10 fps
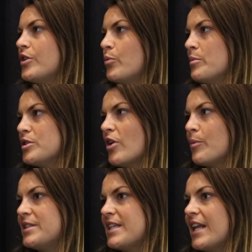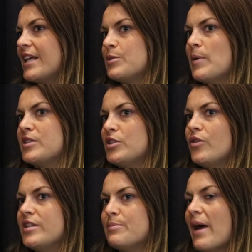that women's rugby is getting, especially
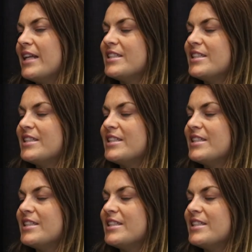on this main